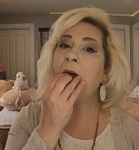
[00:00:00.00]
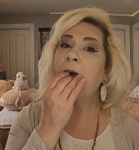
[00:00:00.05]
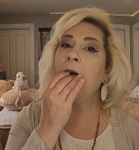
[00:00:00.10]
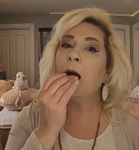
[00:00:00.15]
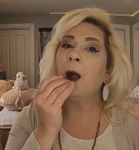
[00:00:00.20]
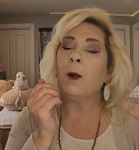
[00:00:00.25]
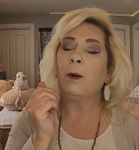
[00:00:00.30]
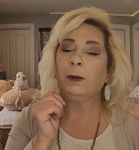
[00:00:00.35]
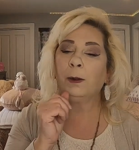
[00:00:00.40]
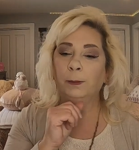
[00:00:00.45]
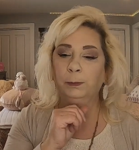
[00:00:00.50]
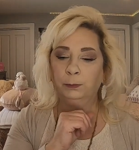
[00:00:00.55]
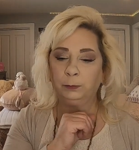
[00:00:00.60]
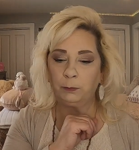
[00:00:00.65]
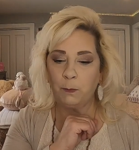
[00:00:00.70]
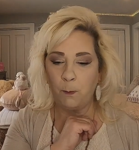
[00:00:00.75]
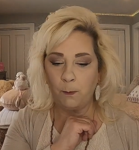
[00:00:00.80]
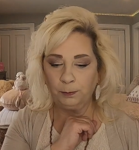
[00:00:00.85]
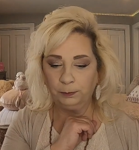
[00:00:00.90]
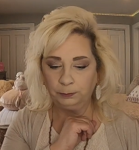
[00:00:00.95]

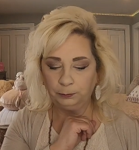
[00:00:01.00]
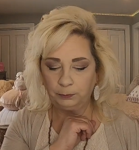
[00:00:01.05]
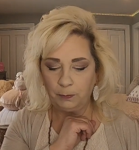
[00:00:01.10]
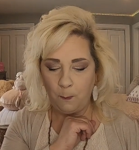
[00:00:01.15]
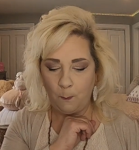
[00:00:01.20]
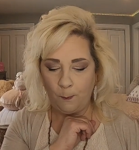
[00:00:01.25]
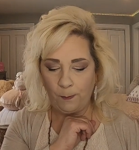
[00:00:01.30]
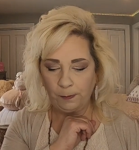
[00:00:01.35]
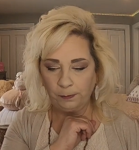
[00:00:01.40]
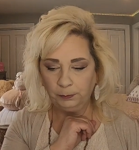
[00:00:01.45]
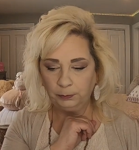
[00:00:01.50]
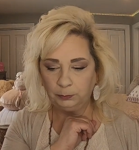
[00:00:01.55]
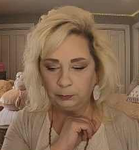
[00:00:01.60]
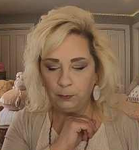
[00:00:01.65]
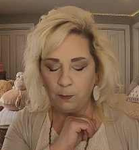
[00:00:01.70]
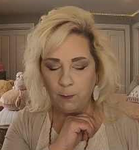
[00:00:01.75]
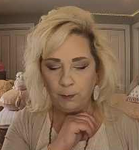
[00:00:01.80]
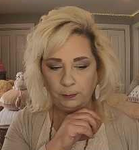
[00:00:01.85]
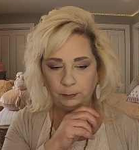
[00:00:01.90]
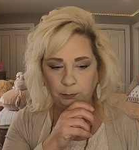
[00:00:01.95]

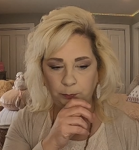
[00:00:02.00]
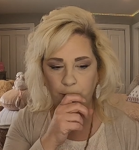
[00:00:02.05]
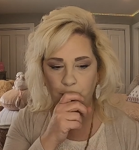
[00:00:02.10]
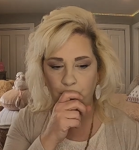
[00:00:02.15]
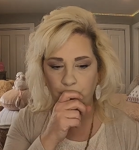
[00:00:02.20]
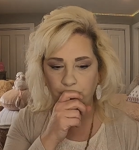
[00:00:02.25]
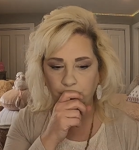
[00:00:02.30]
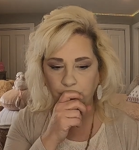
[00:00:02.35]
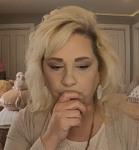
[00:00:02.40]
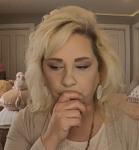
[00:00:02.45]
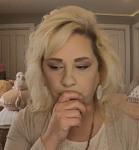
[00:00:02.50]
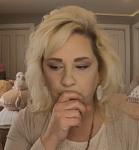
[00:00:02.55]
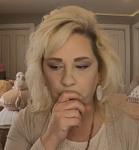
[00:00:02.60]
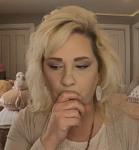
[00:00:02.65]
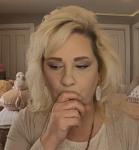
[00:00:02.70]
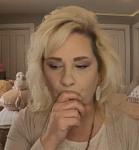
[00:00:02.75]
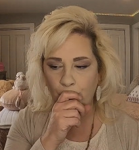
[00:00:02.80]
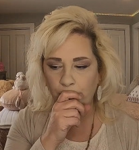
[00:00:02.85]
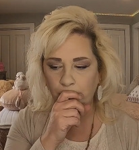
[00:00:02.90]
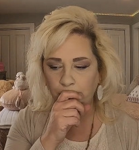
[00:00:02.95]

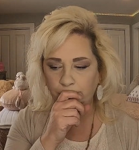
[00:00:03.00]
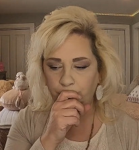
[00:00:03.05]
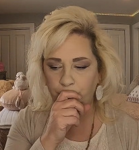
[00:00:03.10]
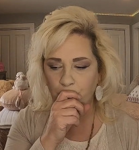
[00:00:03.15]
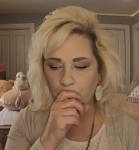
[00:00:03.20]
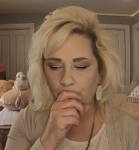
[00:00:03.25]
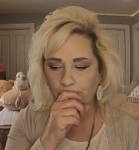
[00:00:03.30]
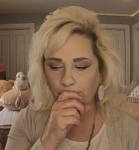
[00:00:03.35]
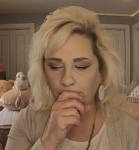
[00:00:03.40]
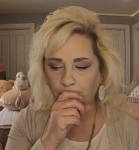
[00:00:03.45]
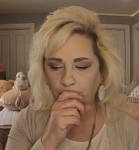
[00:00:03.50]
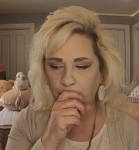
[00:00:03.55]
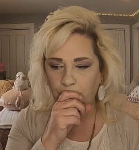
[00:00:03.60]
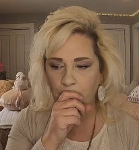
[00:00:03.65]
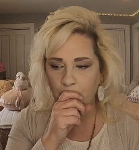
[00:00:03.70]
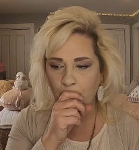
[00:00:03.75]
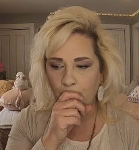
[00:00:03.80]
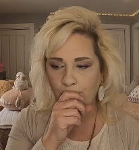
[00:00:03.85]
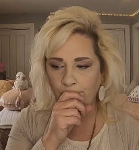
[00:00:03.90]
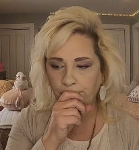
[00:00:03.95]

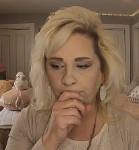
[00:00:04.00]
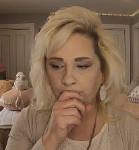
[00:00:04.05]
No one is speaking in this clip.